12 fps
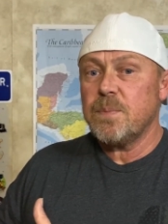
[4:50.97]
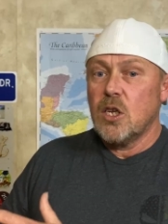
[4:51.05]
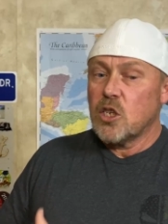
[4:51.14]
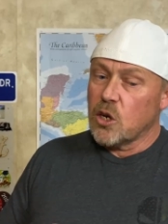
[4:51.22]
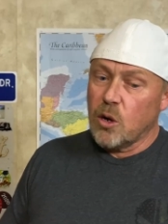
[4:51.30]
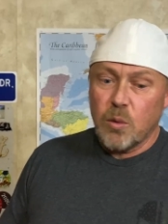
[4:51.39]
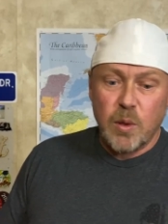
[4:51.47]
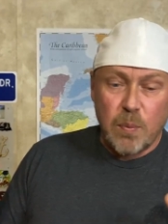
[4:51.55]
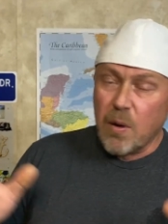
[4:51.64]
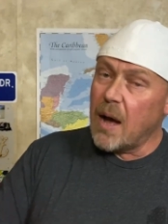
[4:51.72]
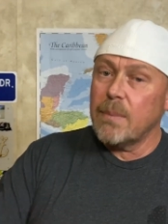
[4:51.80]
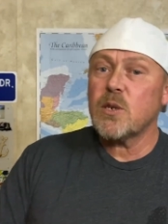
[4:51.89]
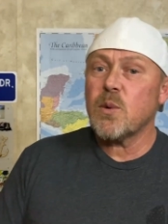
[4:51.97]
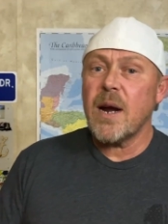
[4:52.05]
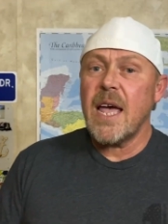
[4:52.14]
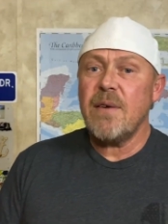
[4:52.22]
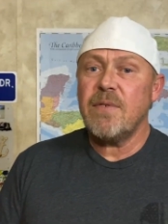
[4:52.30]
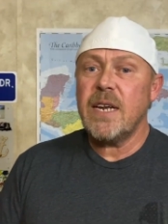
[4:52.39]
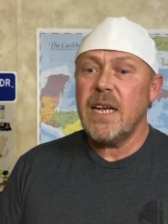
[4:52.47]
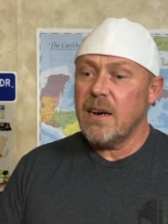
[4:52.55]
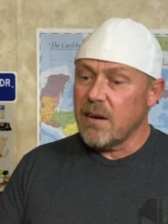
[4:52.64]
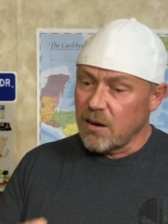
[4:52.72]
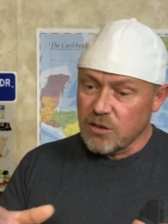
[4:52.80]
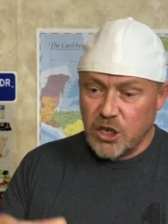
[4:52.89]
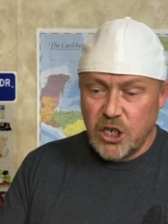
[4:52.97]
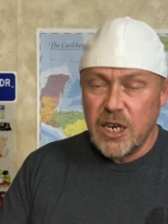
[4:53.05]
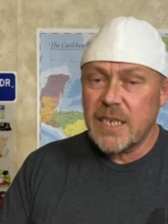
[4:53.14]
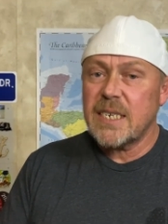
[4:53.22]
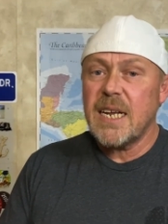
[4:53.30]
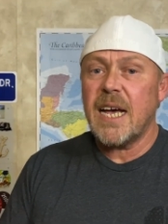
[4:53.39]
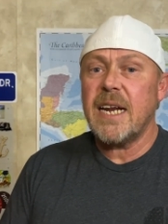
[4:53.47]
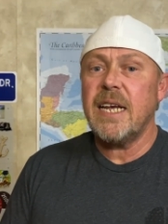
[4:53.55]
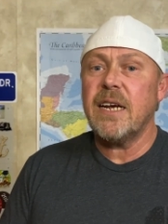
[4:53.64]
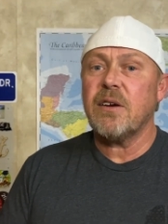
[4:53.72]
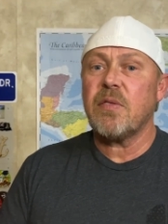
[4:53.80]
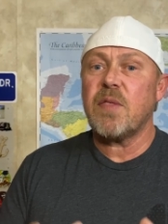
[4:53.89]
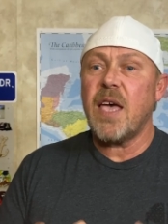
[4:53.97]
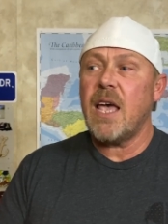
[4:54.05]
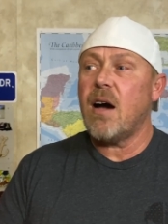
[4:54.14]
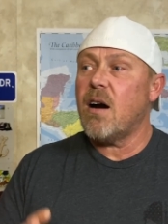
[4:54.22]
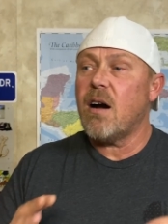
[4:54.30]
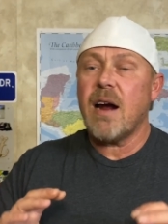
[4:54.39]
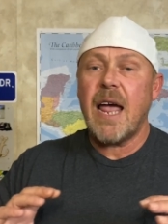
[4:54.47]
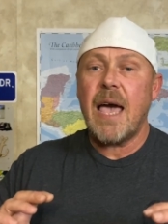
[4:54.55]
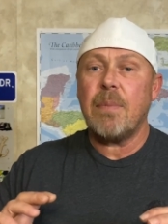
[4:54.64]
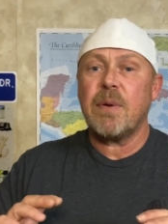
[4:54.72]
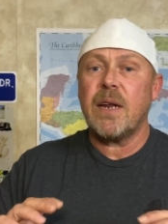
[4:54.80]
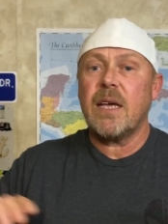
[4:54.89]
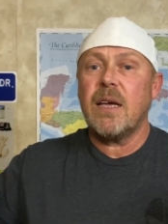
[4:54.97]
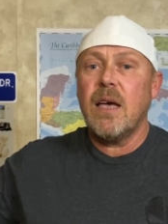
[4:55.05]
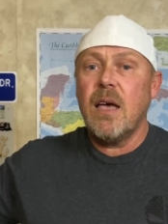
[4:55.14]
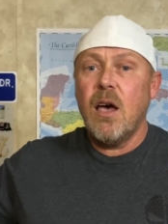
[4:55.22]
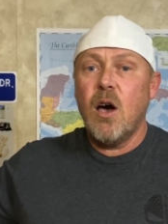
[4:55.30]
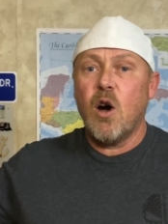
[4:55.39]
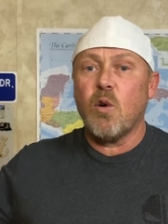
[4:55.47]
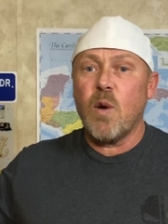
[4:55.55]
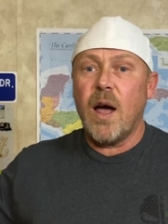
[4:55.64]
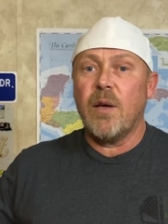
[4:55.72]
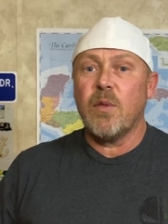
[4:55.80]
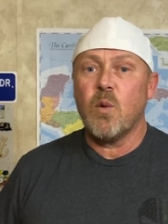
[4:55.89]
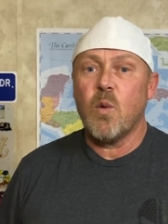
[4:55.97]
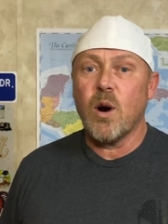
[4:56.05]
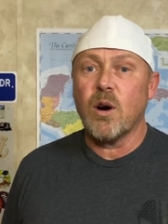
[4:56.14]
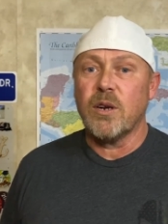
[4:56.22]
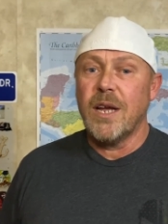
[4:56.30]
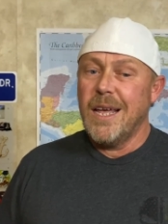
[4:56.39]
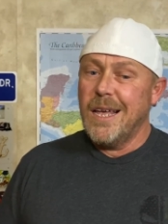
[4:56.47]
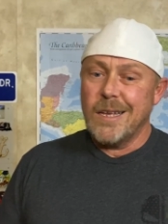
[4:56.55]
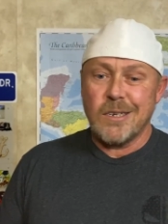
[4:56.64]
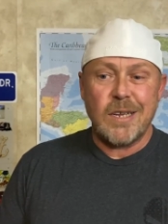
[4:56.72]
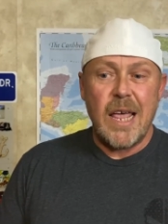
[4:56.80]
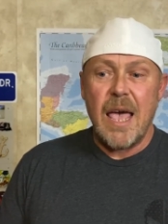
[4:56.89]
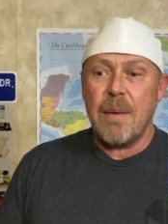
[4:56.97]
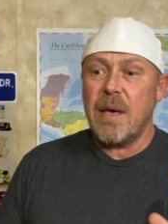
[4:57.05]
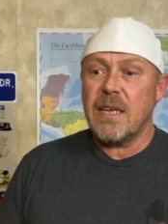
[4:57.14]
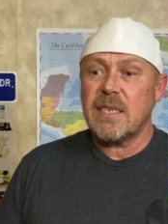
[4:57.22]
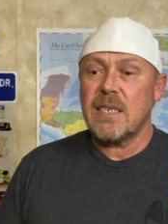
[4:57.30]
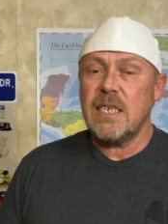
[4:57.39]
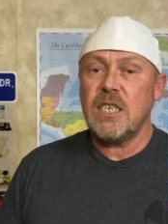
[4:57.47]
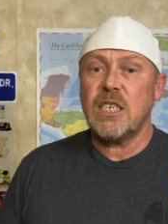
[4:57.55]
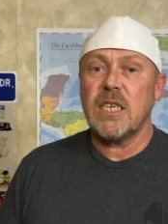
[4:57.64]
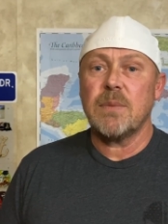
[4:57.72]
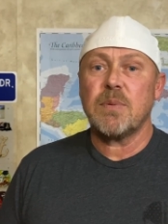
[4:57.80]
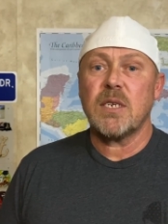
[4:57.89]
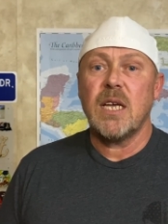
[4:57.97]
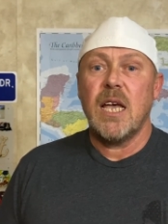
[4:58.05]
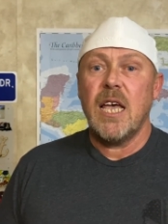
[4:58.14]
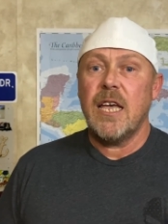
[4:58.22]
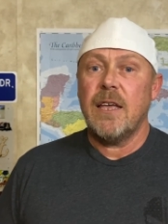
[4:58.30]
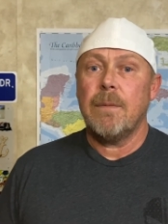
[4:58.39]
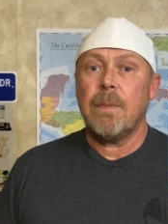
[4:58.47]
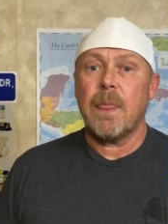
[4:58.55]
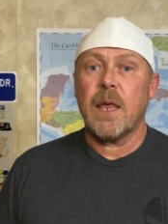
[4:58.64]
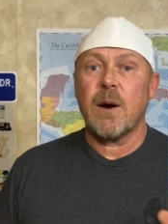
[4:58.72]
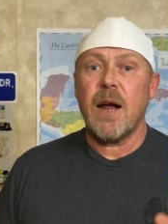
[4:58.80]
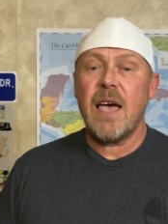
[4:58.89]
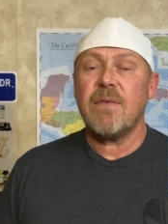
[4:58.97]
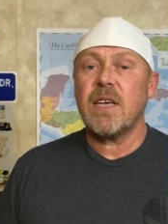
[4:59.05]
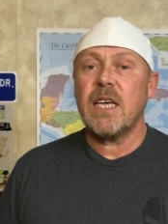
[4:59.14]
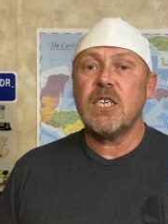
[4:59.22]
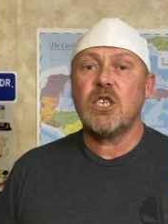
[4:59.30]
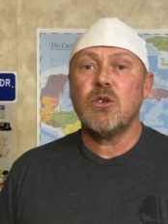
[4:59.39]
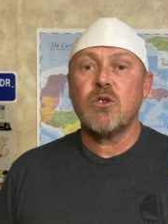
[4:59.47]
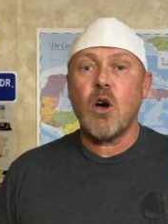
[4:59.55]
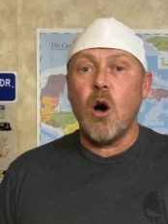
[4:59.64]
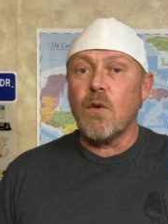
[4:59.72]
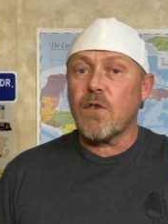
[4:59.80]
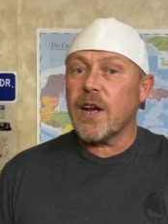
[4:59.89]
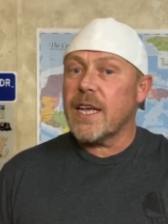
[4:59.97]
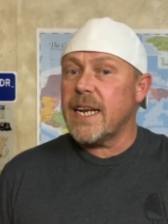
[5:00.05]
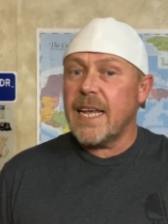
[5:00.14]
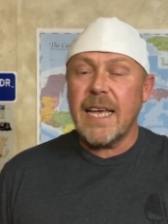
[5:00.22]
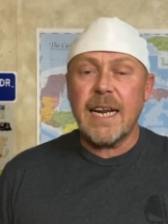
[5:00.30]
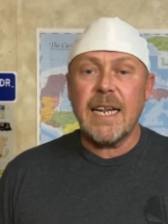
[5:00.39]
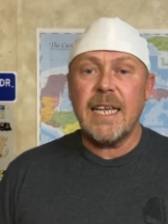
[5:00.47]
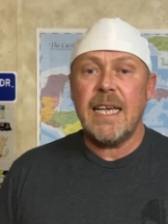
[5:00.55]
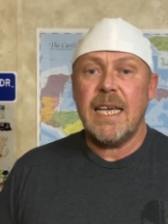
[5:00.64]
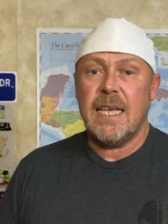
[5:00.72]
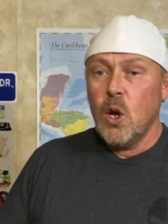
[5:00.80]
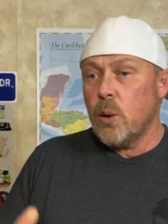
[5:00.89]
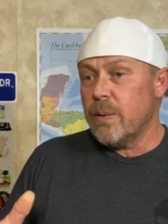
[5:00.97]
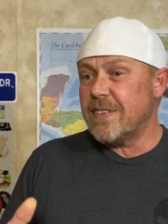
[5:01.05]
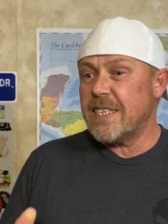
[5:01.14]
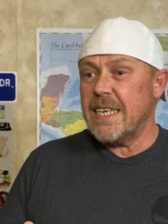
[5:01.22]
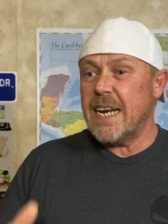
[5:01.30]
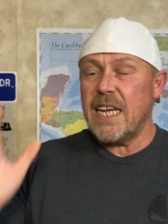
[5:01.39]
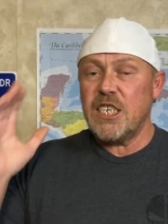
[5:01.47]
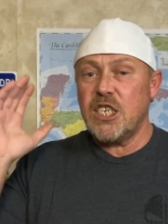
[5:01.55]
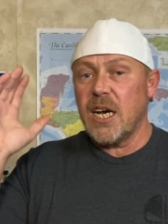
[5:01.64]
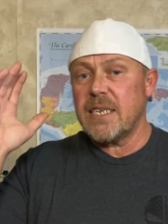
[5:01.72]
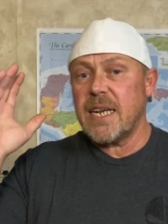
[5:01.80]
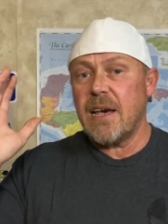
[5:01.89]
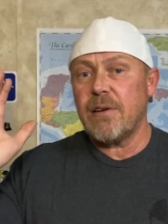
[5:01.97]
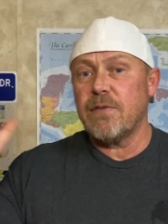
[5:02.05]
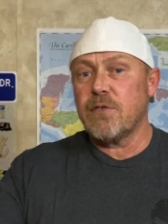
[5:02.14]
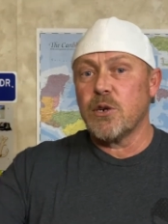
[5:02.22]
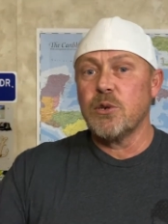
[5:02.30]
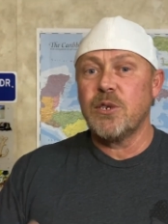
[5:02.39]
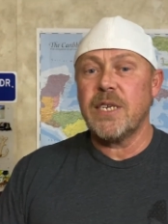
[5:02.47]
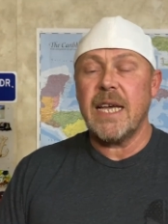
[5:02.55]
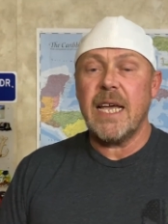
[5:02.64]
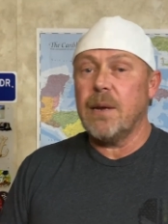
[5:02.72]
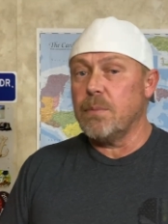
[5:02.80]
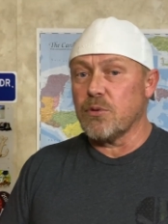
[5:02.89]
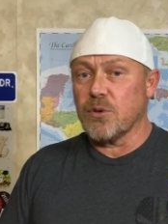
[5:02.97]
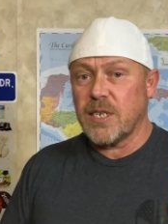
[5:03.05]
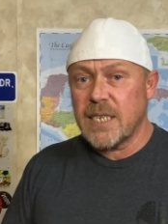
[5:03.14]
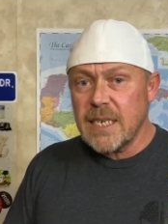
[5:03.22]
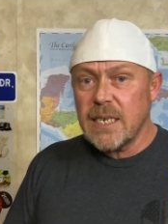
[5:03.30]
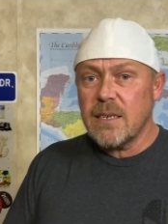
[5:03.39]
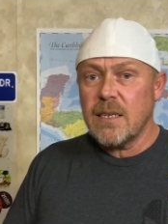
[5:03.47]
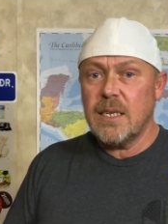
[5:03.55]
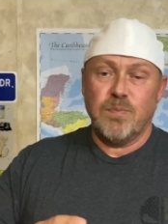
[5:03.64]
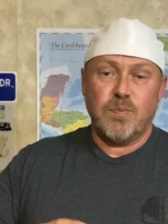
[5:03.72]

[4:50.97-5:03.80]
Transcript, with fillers: So the problems we're having here are just not here, they are happening around the world. There's MSC ships that are having issues over in Italy. We've seen a shutdown of cruising in Brazil.